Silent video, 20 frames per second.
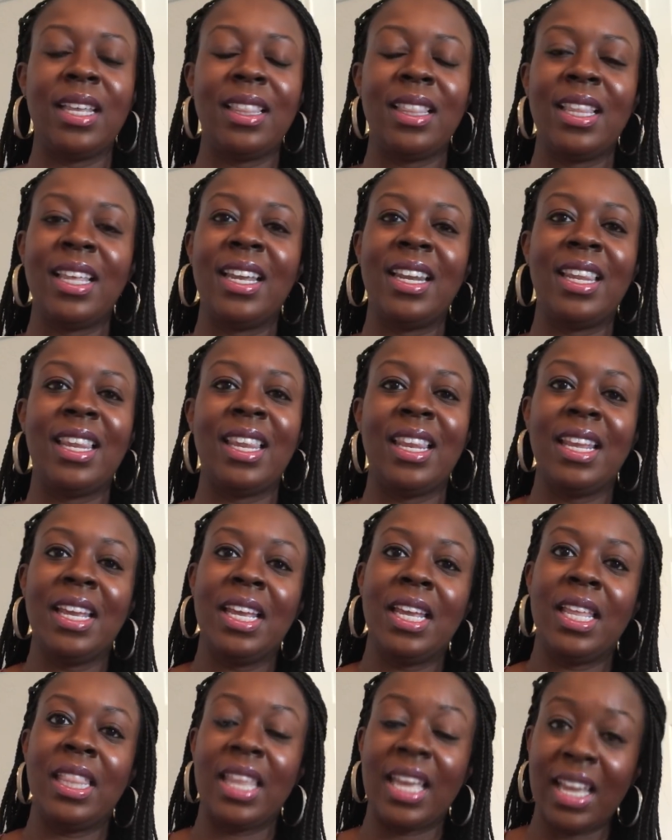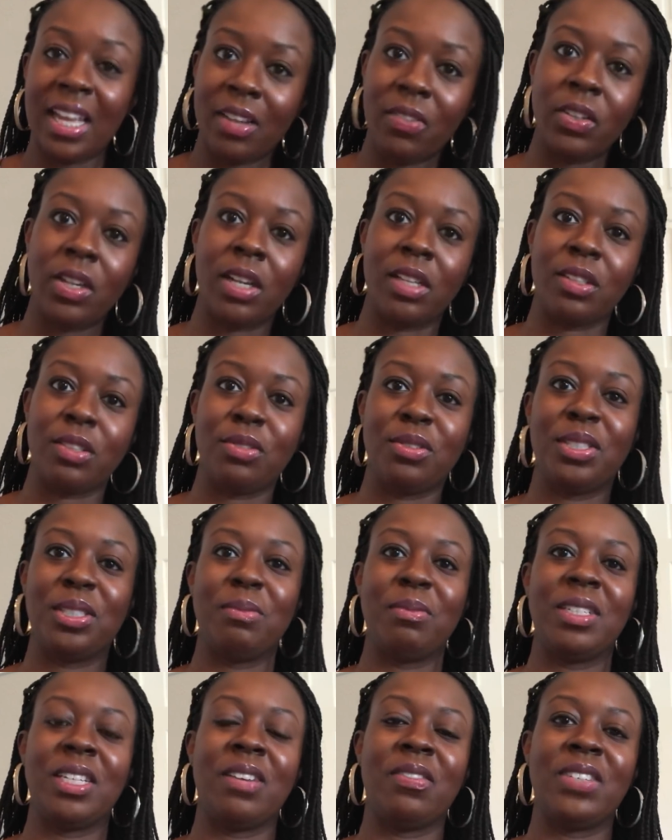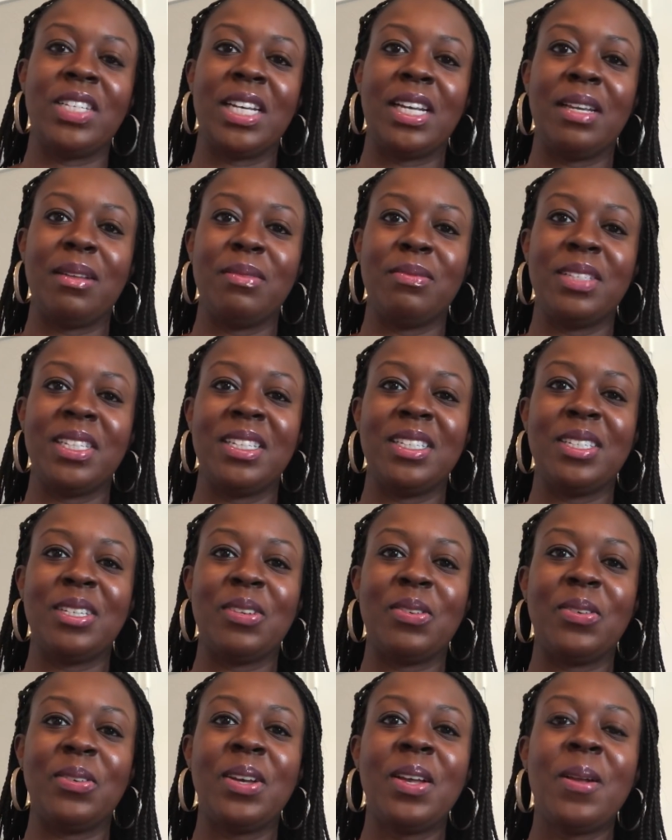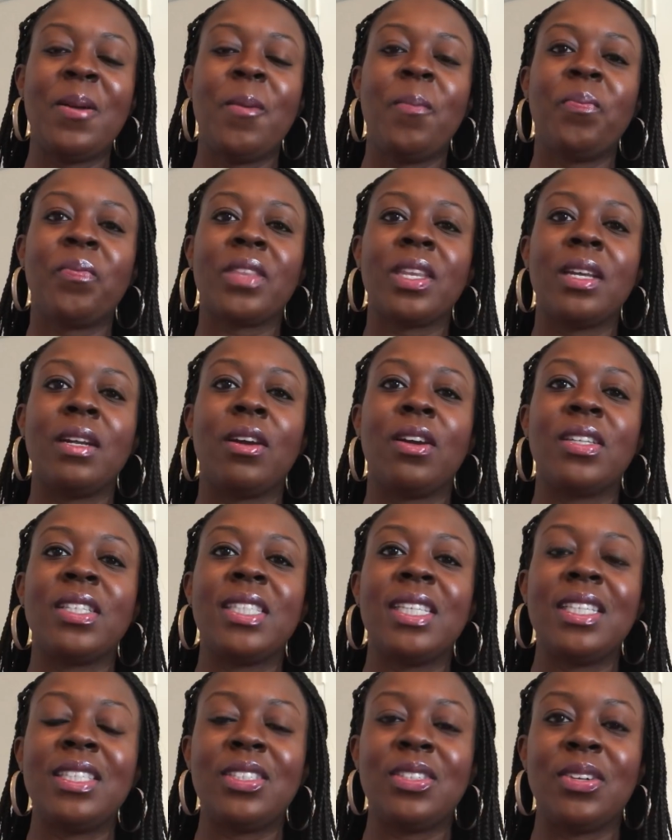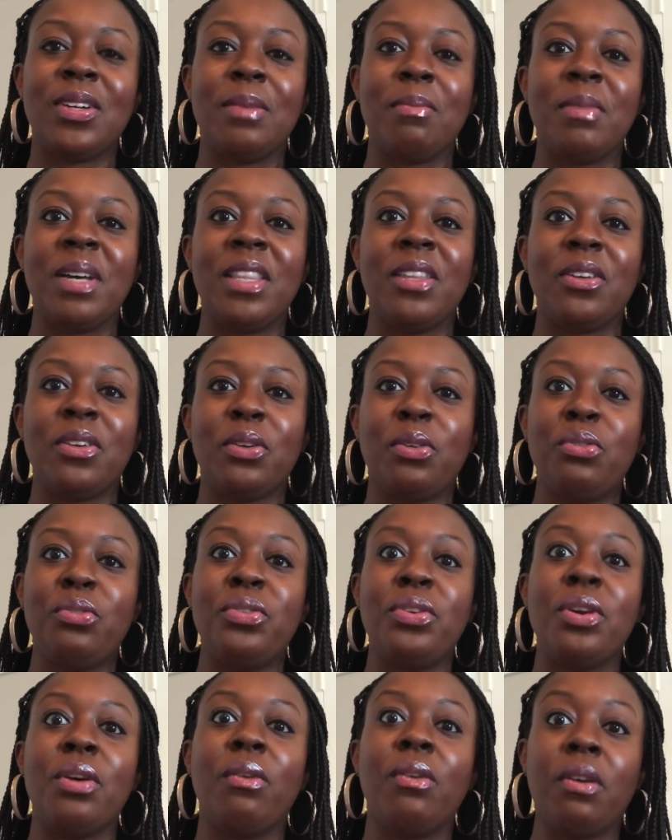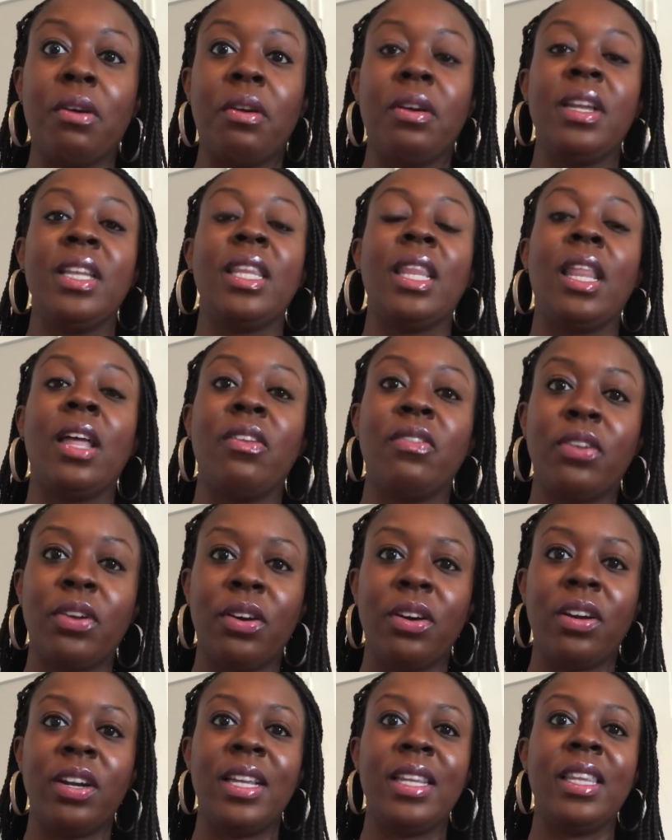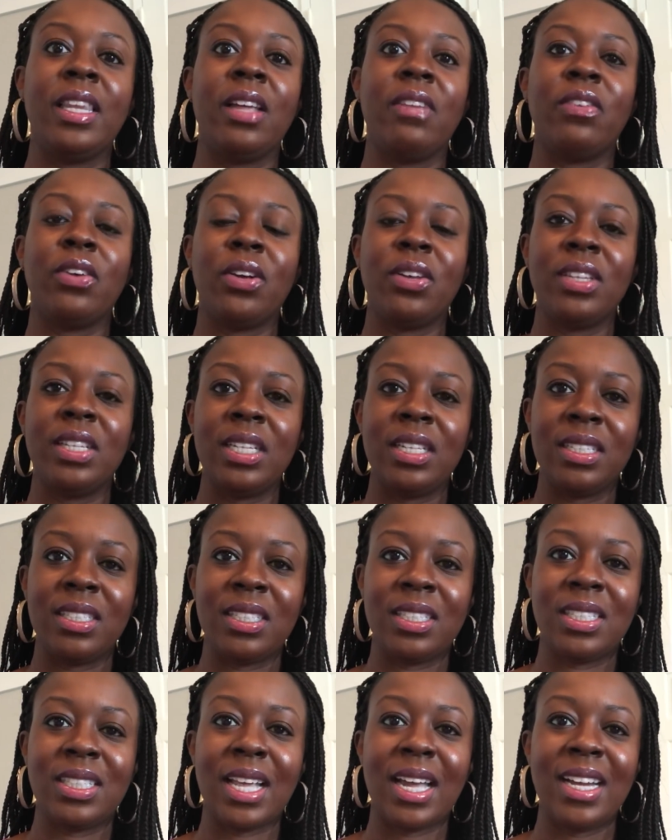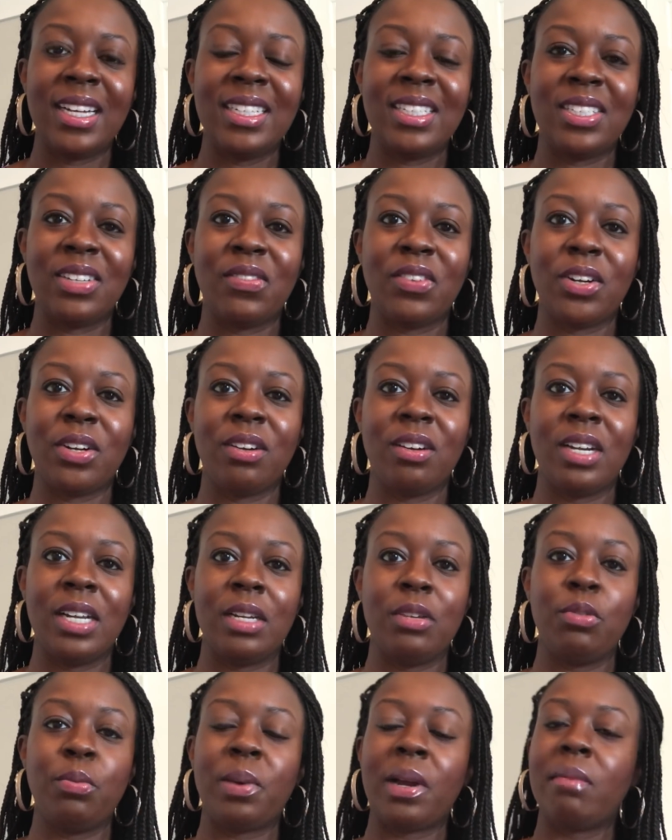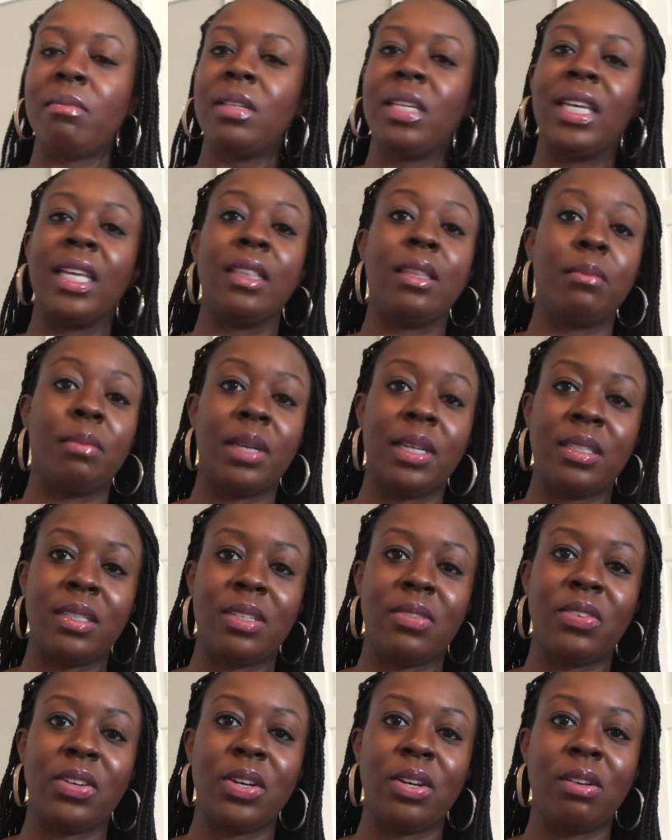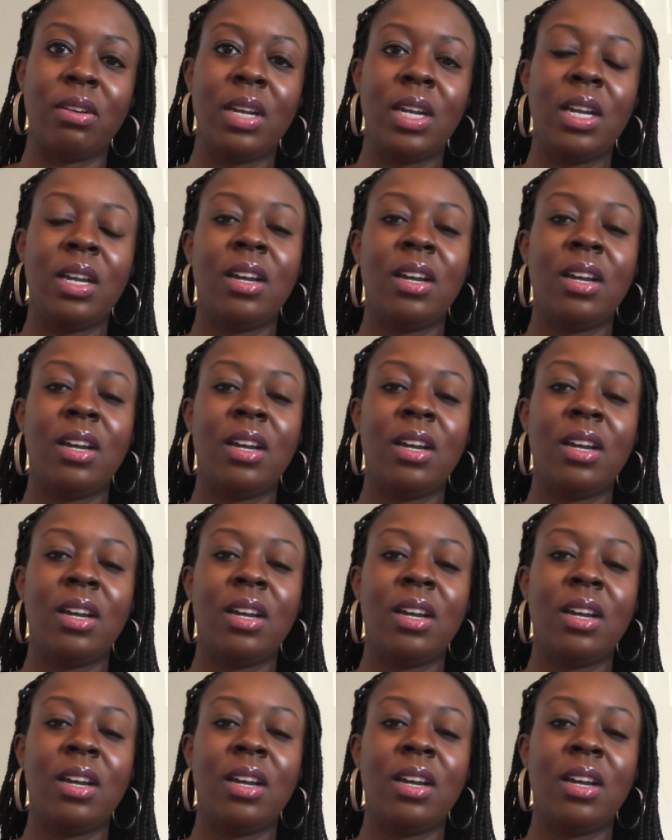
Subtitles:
And they have gone through some tough times. And so her sister and mother, who know her and love all these sides of her and who probably get the best of her,